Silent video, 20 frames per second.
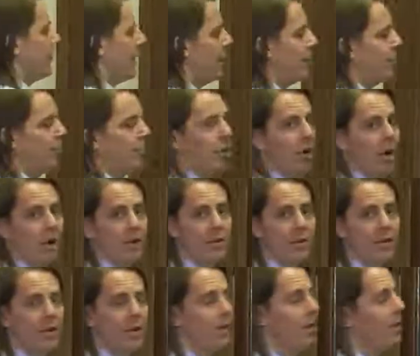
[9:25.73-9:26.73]
time plot.
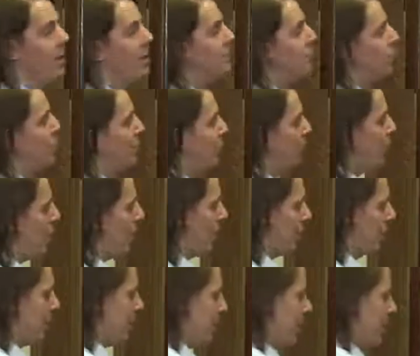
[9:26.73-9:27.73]
If you were to
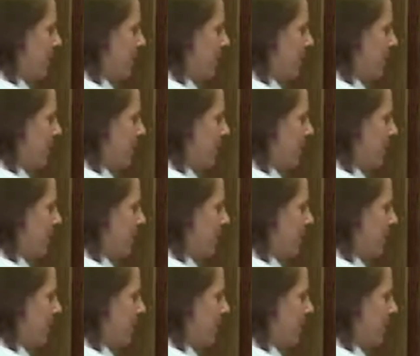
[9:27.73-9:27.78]
plot